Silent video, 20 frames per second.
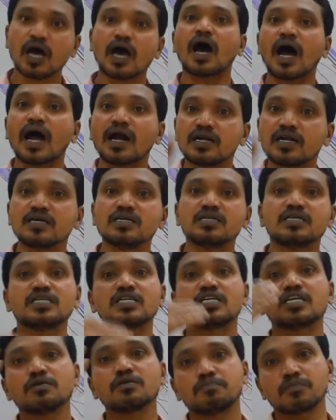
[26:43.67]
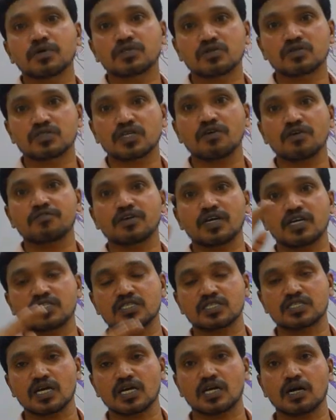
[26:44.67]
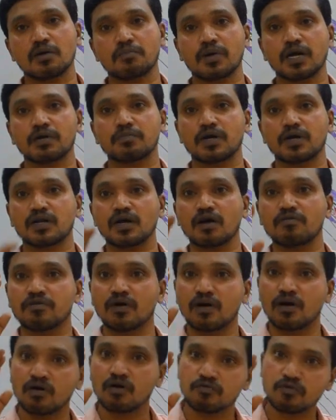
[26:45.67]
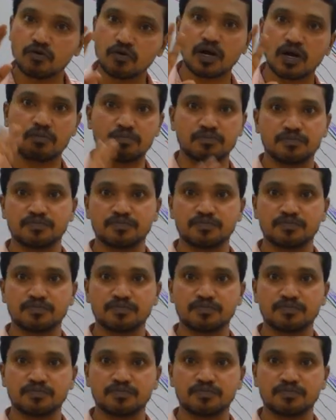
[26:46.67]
and deep muscles of extensor compartment of forearm.